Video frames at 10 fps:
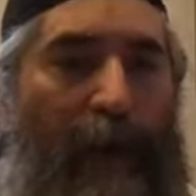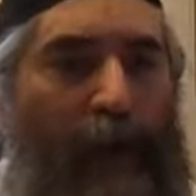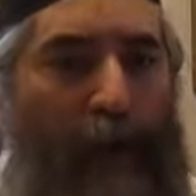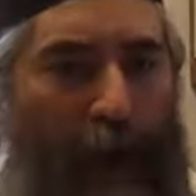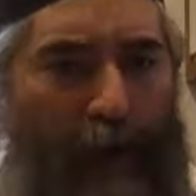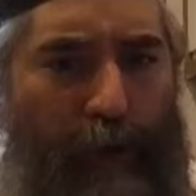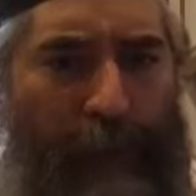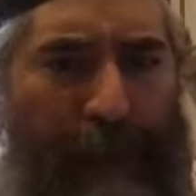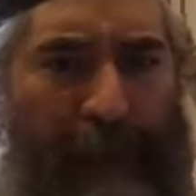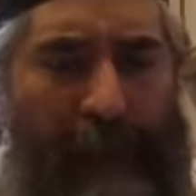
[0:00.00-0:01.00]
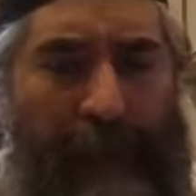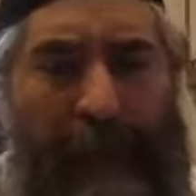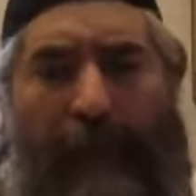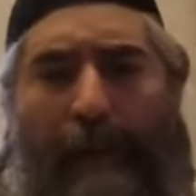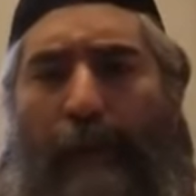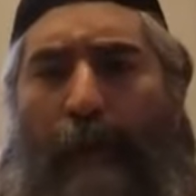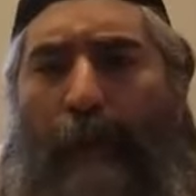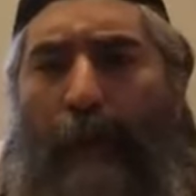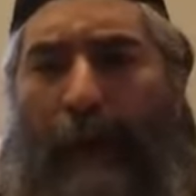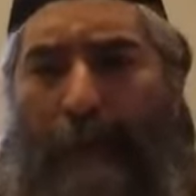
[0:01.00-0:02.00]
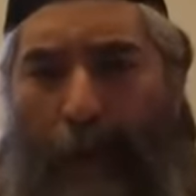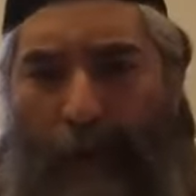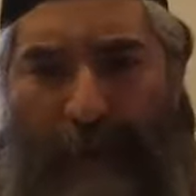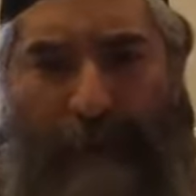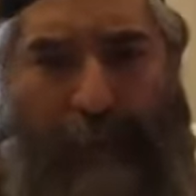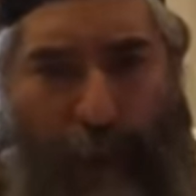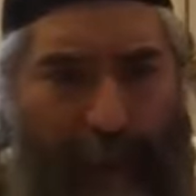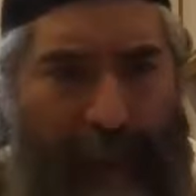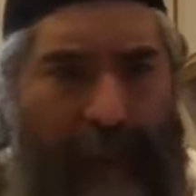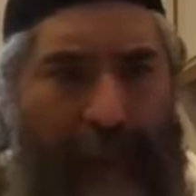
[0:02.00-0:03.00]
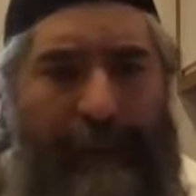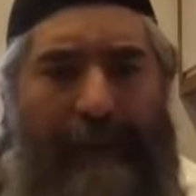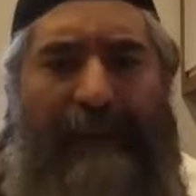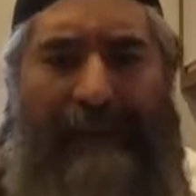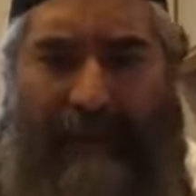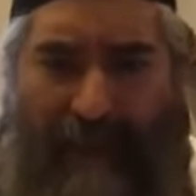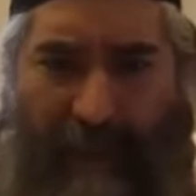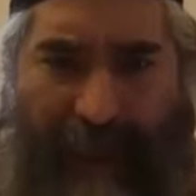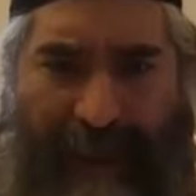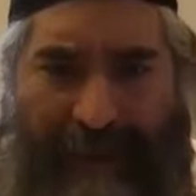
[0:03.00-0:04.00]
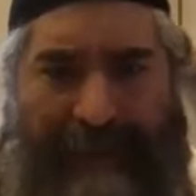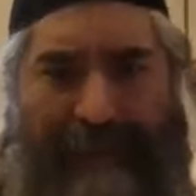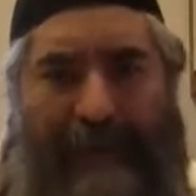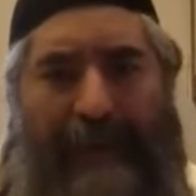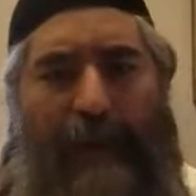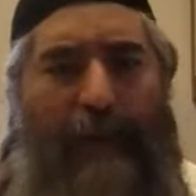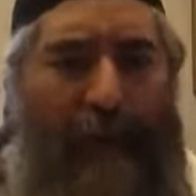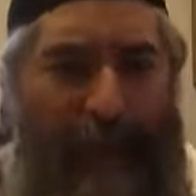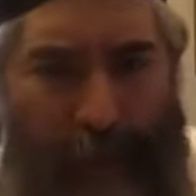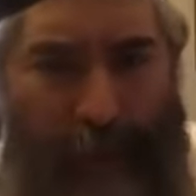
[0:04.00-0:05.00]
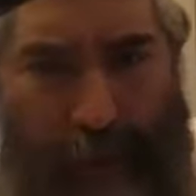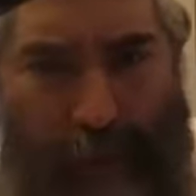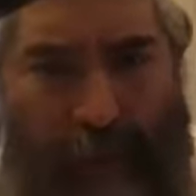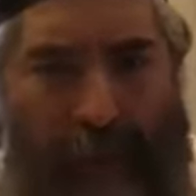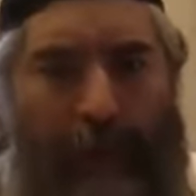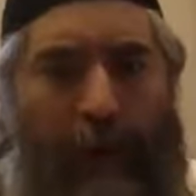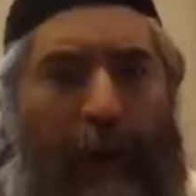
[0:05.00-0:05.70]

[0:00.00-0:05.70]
Not to be emotionally broken, distressed, confused,